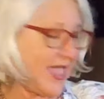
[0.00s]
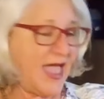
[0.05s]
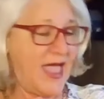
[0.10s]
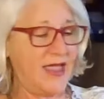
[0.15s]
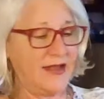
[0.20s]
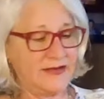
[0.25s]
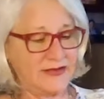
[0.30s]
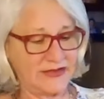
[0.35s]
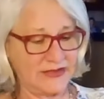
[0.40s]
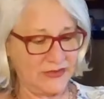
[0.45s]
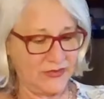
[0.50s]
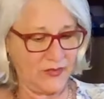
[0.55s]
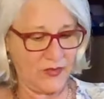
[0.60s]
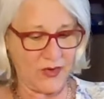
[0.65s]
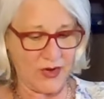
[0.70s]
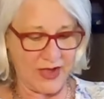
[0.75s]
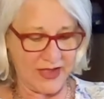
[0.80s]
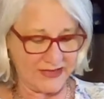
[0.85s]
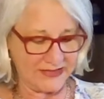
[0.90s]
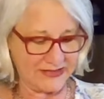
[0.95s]
that
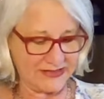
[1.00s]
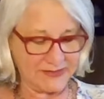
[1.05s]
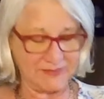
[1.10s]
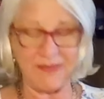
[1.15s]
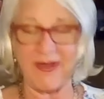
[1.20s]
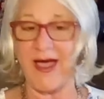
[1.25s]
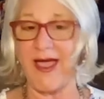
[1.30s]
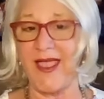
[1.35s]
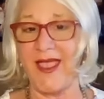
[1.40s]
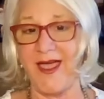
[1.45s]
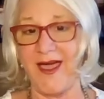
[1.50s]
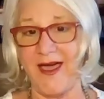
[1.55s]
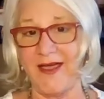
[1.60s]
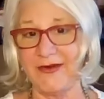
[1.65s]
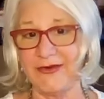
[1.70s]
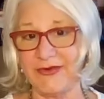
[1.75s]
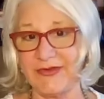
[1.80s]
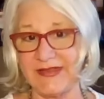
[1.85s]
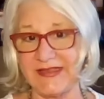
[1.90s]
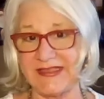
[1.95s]
was my
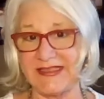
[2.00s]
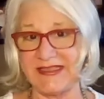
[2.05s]
Under the